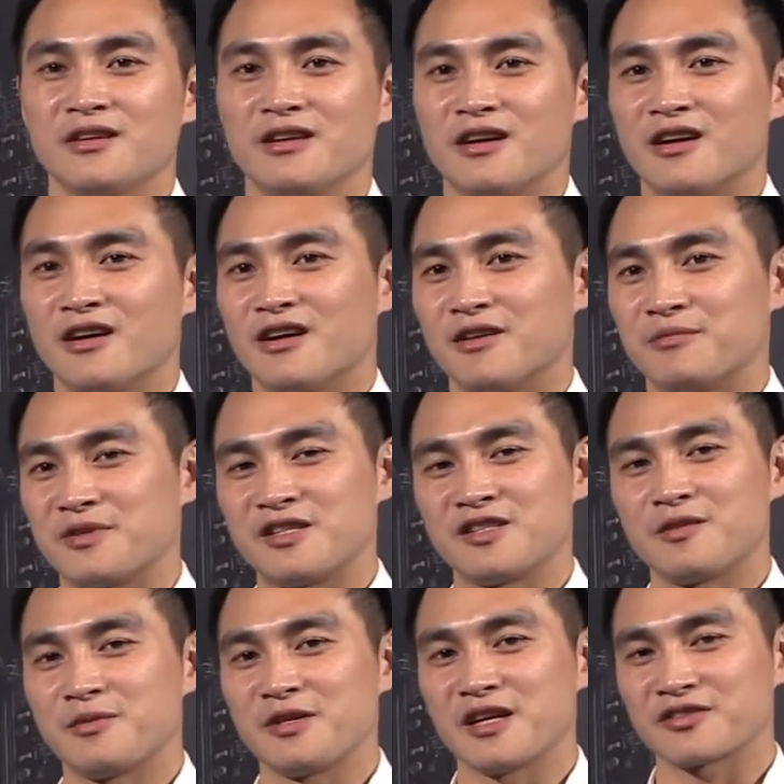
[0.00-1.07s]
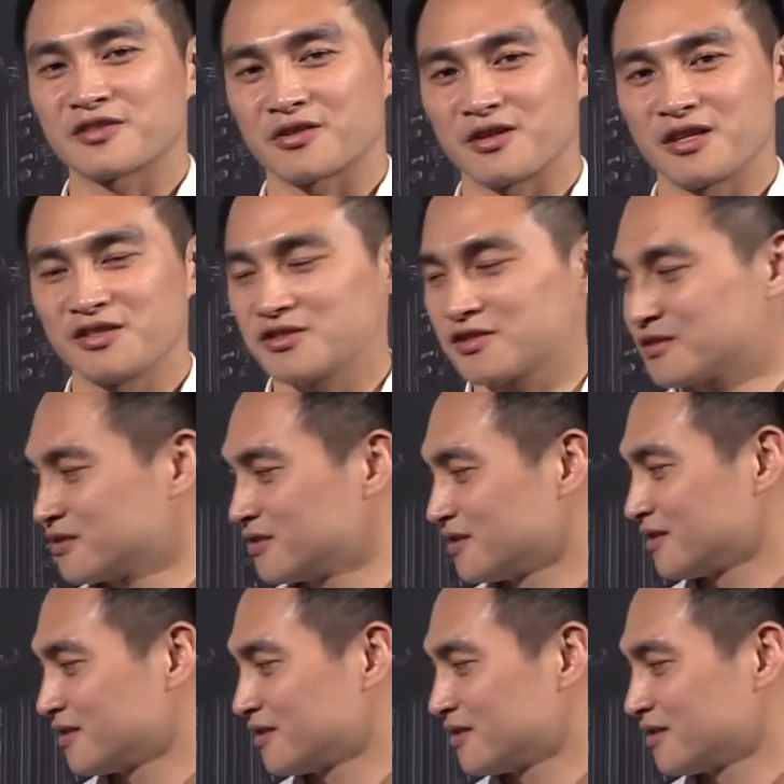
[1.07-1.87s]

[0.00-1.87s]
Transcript: uh, PCB isolation